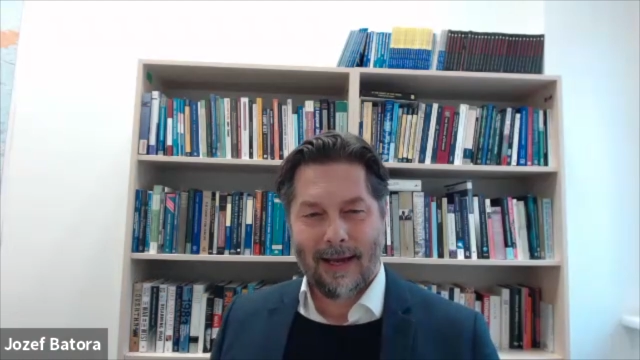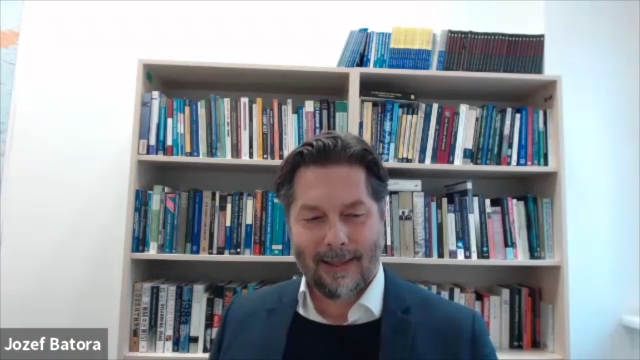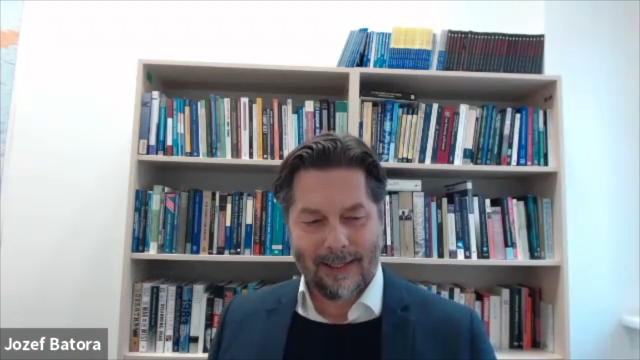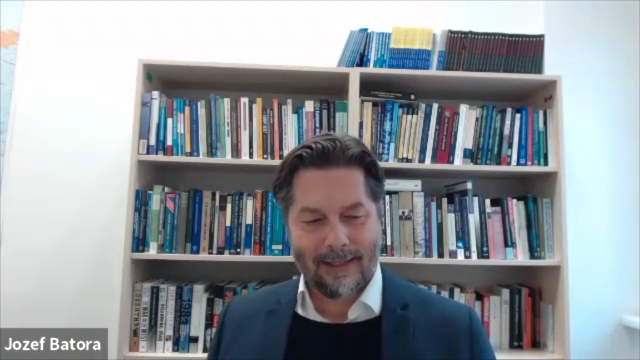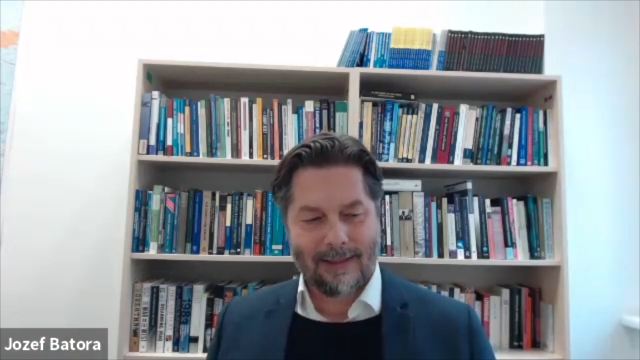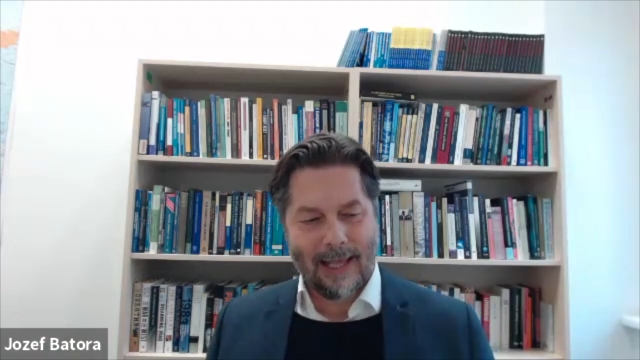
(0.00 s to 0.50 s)
I
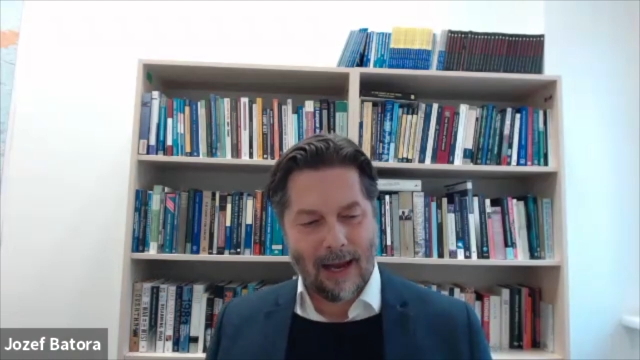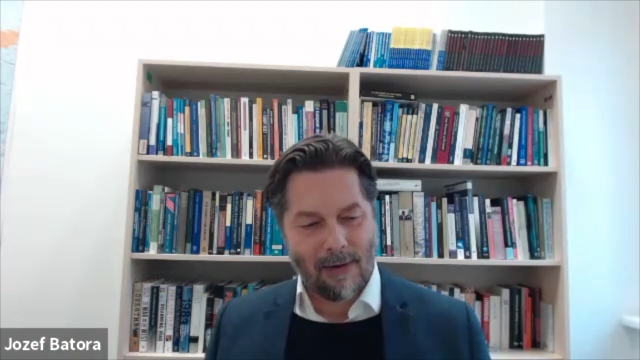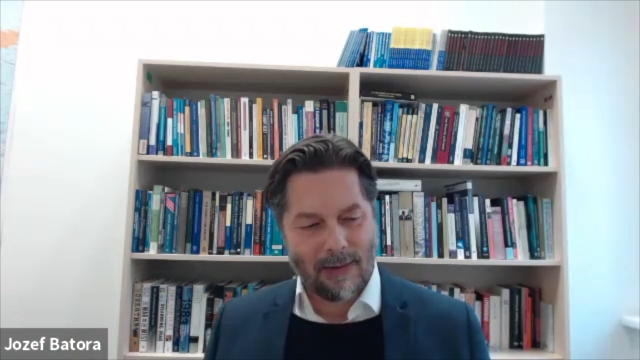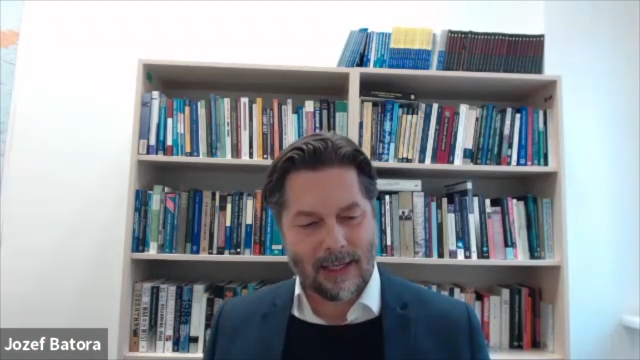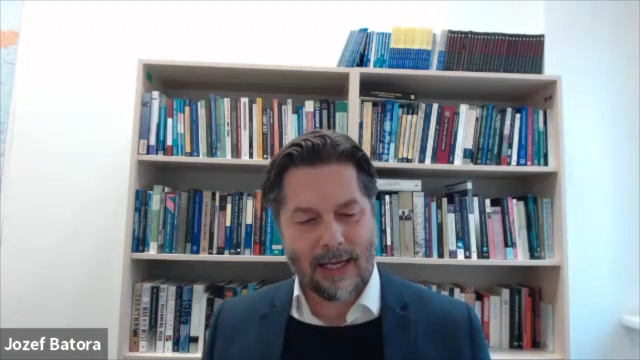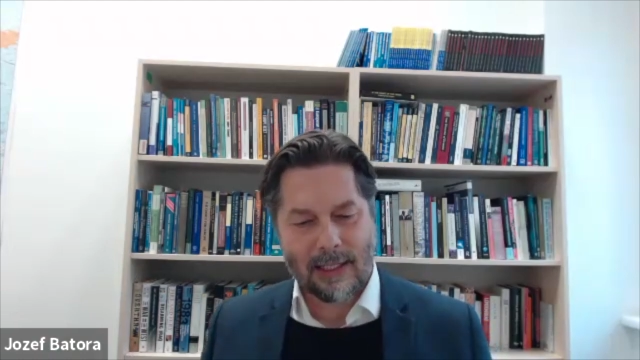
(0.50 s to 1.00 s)
think
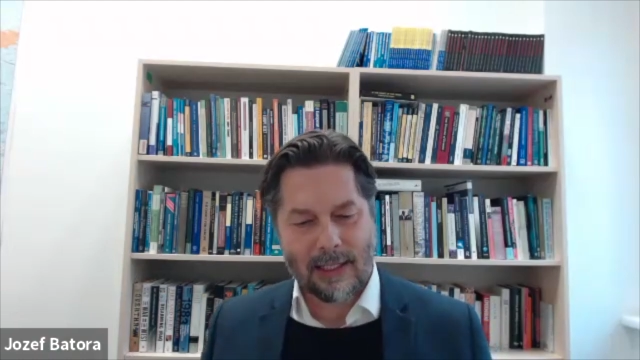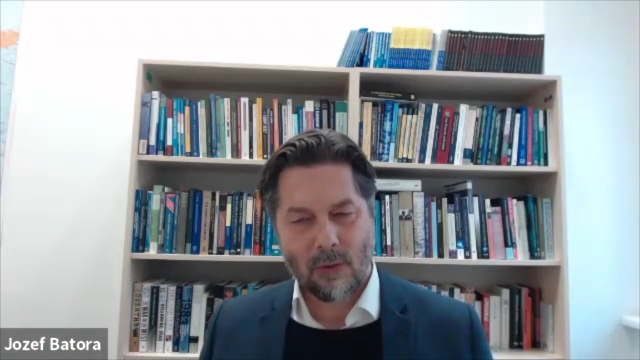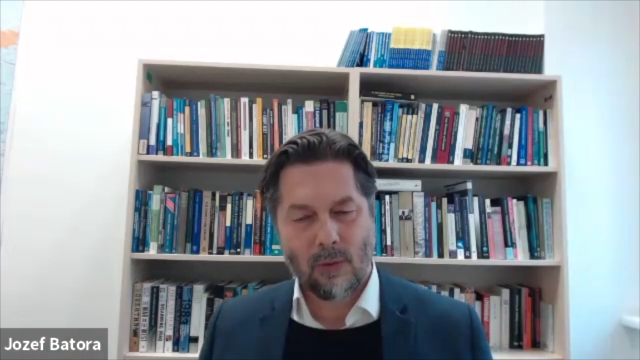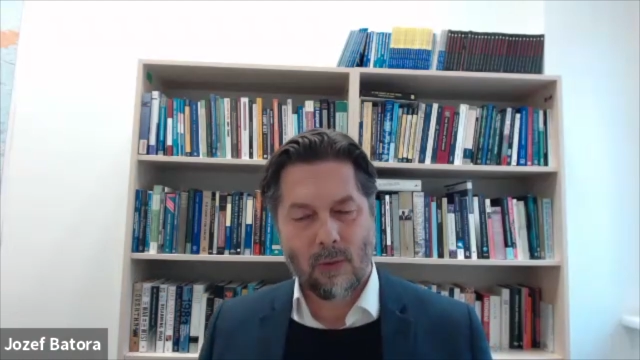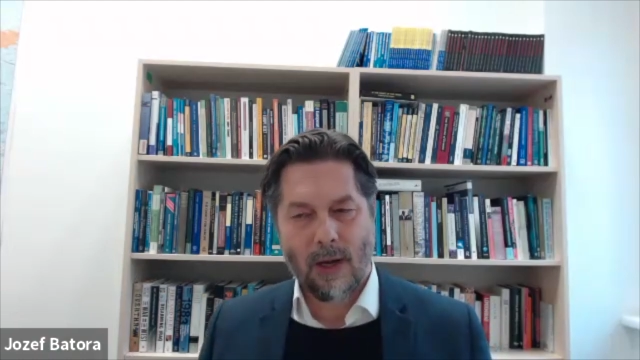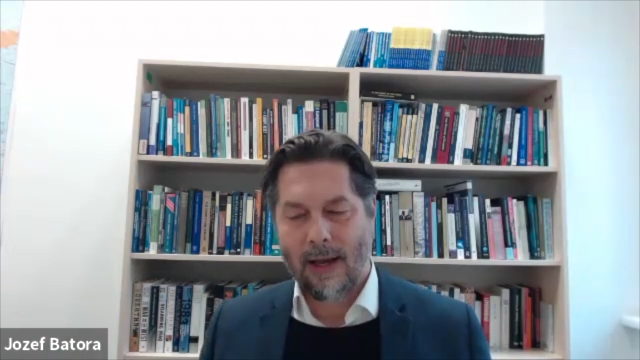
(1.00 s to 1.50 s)
there the
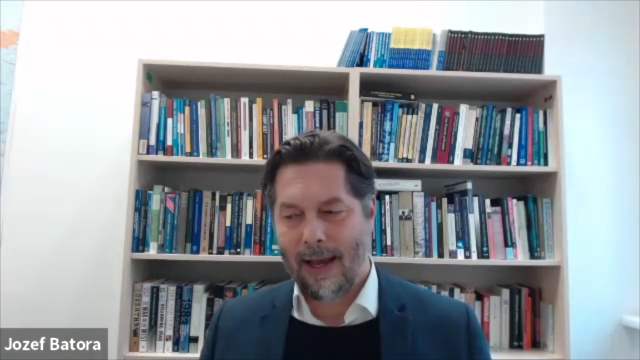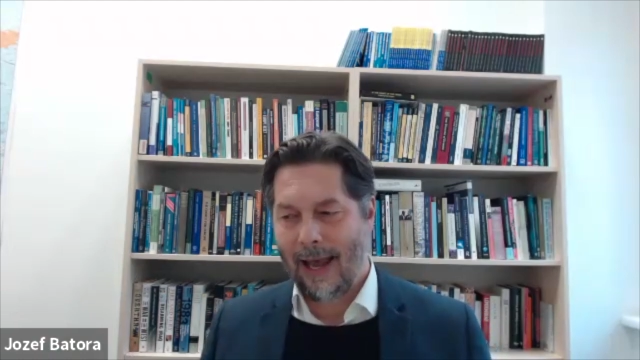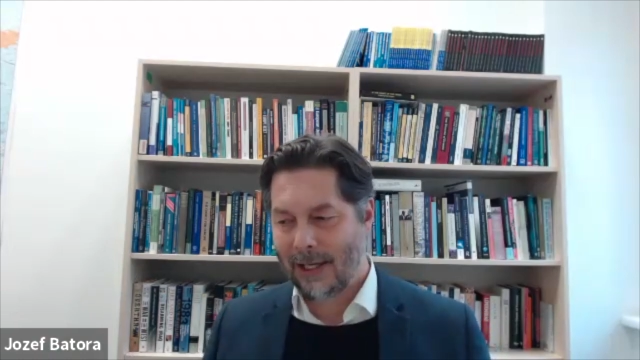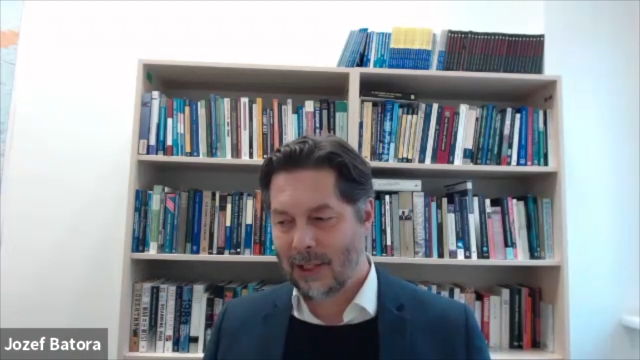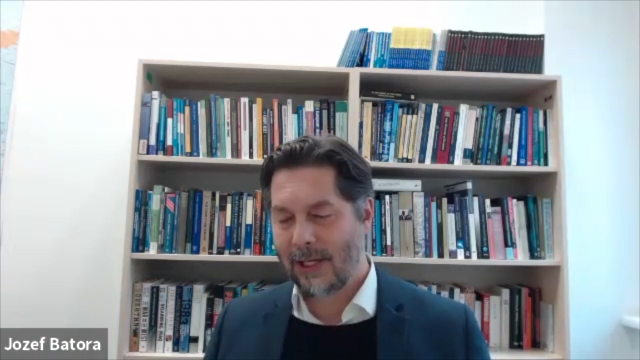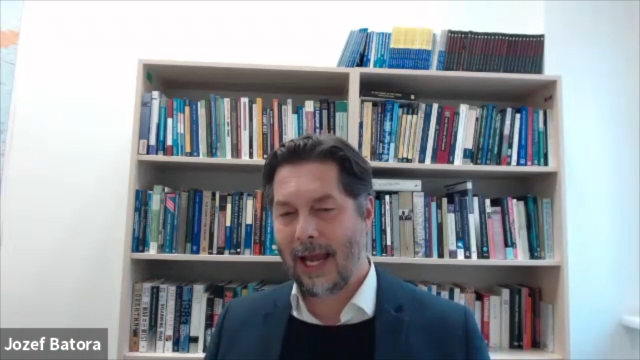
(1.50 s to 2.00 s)
EU
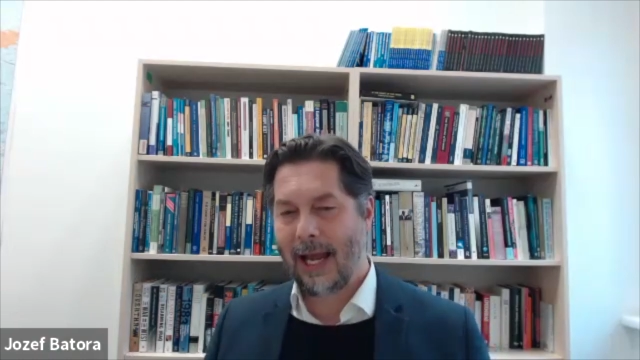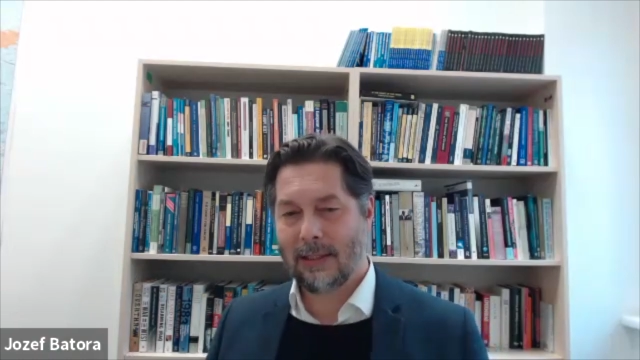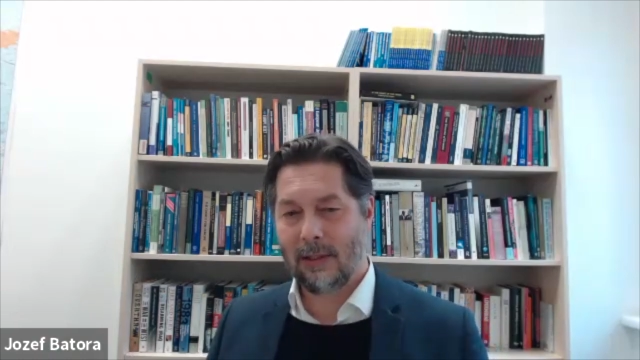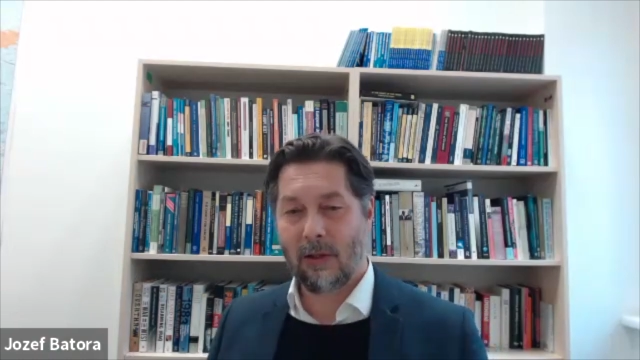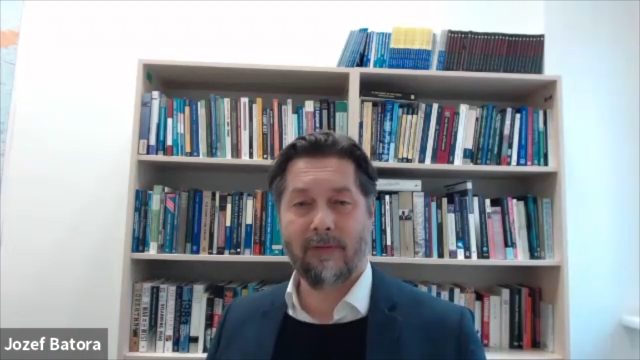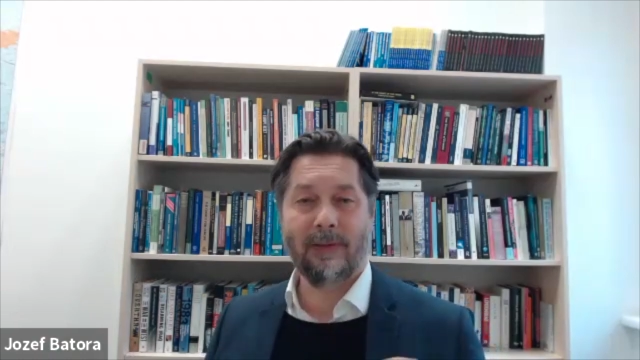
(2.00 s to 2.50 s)
actually has
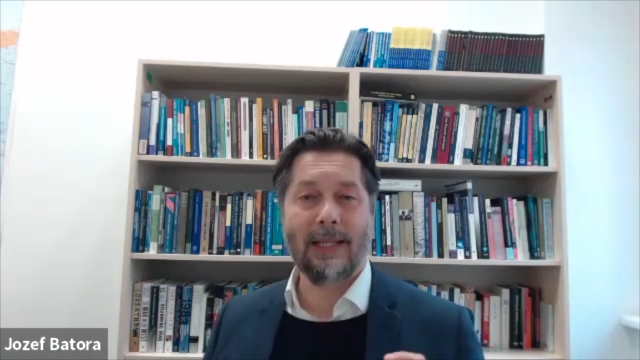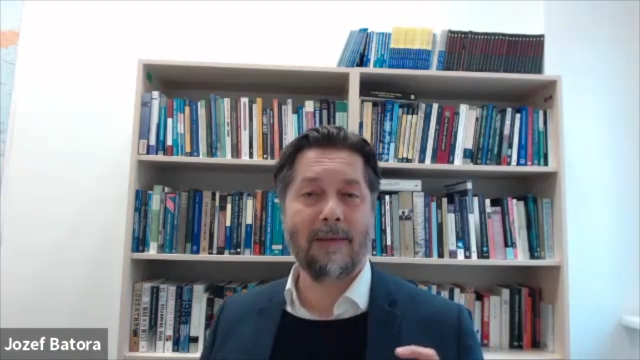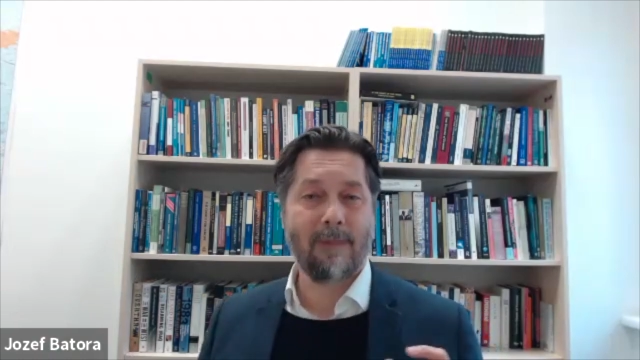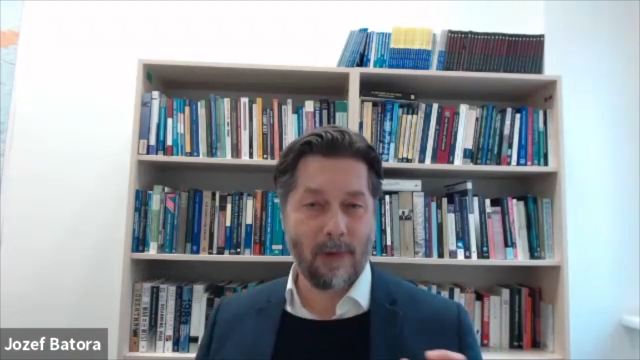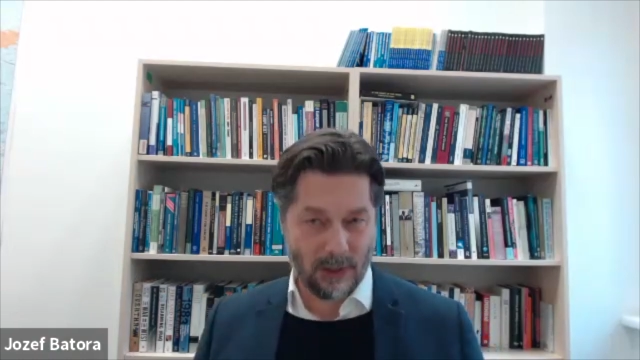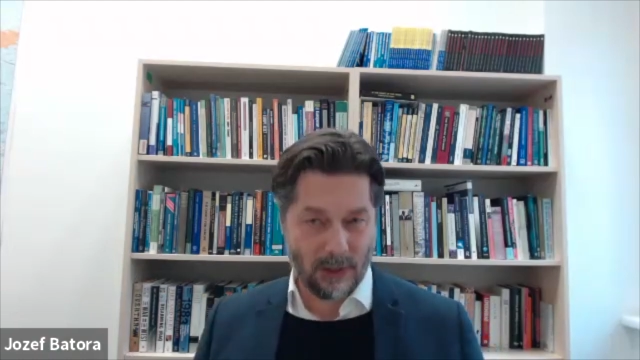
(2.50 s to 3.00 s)
a lot of
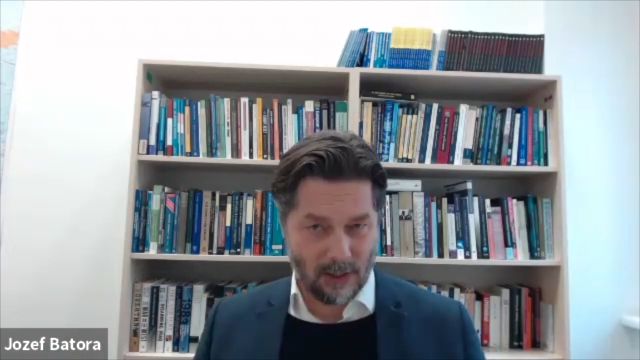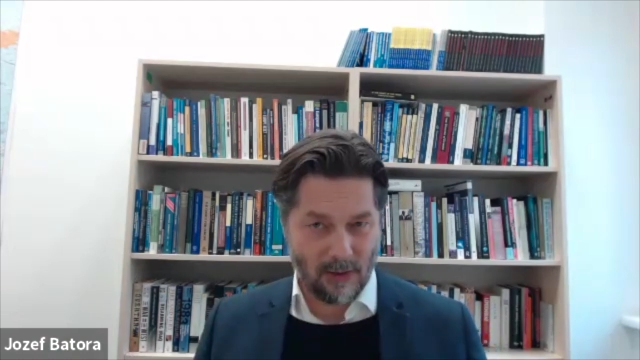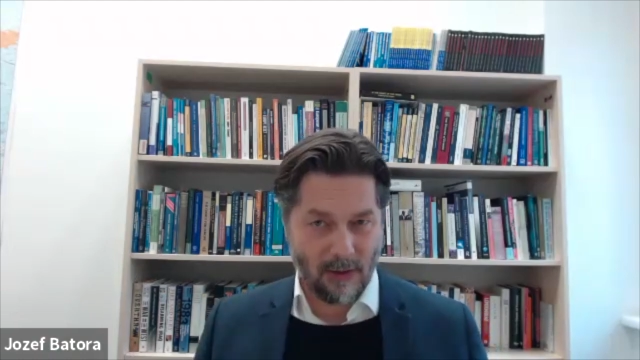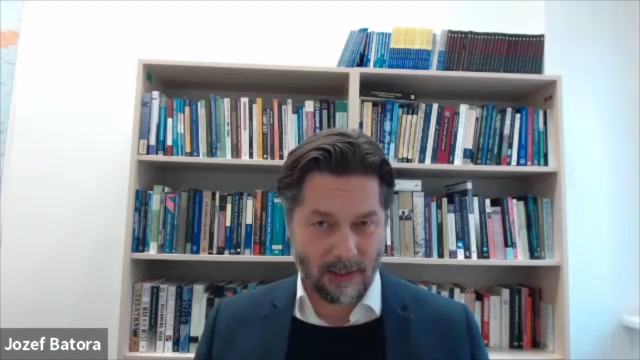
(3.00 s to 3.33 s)
leverage here